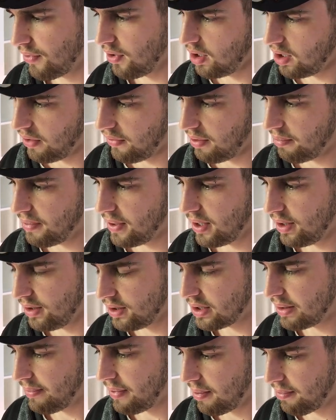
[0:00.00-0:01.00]
I've heard of it, but I
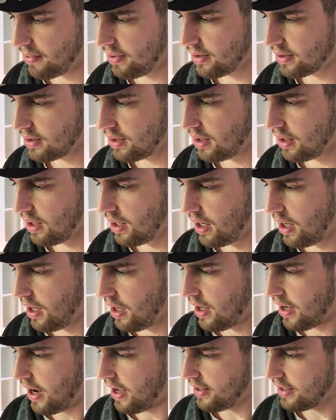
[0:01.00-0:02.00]
don't remember it.
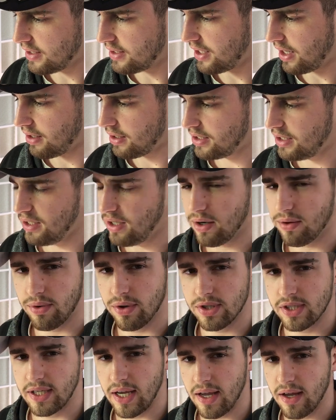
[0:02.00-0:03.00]
And there's Sarracenia
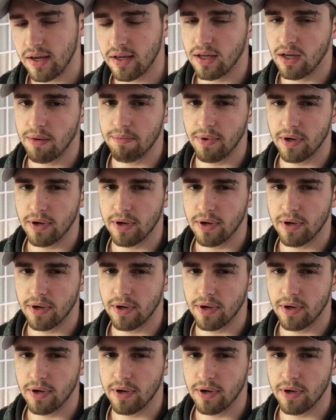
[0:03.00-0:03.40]
rosea here,